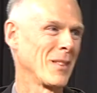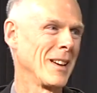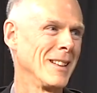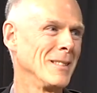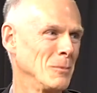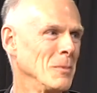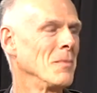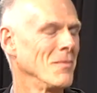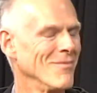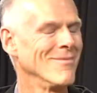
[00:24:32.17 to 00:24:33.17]
All of the
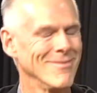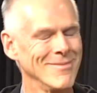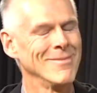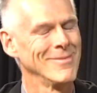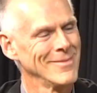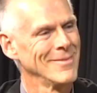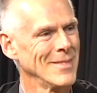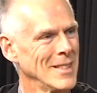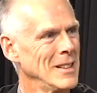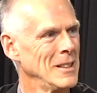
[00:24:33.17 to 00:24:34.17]
above.
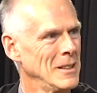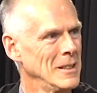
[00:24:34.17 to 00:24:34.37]
No, thank